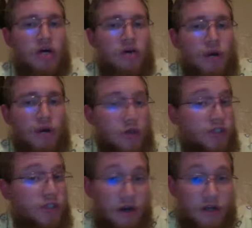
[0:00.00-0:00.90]
With no
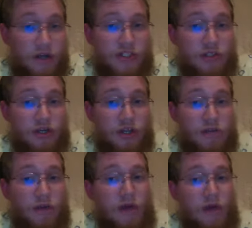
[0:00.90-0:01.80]
current solution to the
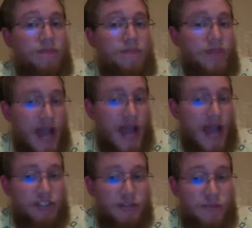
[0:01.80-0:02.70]
problem,
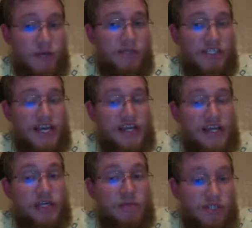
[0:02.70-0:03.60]
actions must be
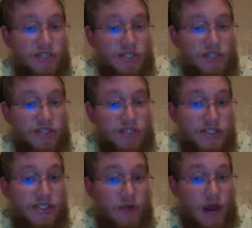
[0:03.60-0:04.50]
taken to preserve
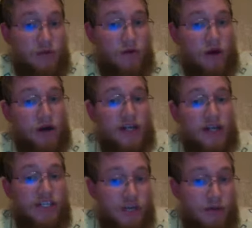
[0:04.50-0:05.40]
Texas's groundwater
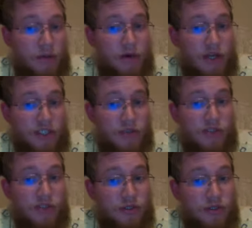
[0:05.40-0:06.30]
and determine possible
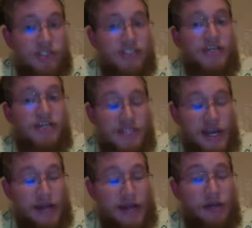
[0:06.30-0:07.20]
solutions to this
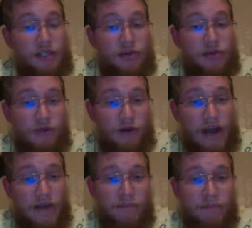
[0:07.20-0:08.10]
ecological
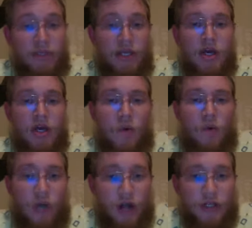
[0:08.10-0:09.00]
threat.
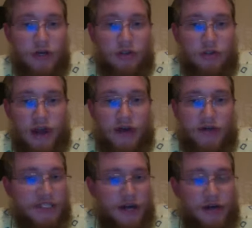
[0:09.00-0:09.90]
We all know drought
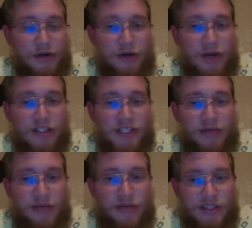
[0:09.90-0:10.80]
is not a new
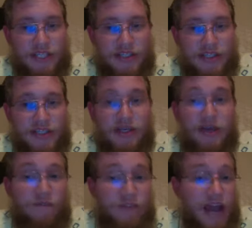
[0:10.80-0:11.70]
concept here in Texas.
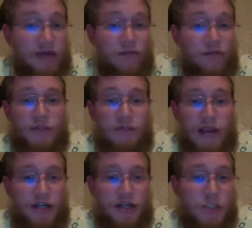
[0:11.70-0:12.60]
In fact, when the
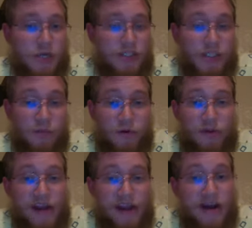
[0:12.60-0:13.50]
Spaniards first
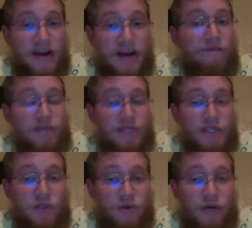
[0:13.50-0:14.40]
explored the area in
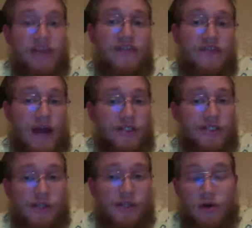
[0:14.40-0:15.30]
1520,
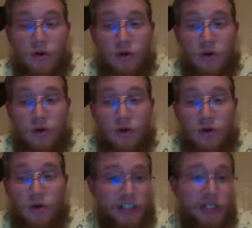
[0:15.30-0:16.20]
thousands of their horses
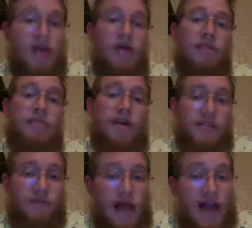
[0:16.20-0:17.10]
perished because
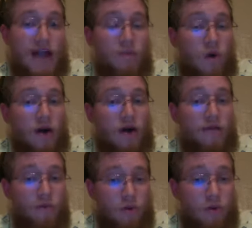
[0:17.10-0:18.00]
of lack of water
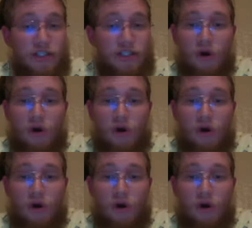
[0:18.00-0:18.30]
and forage.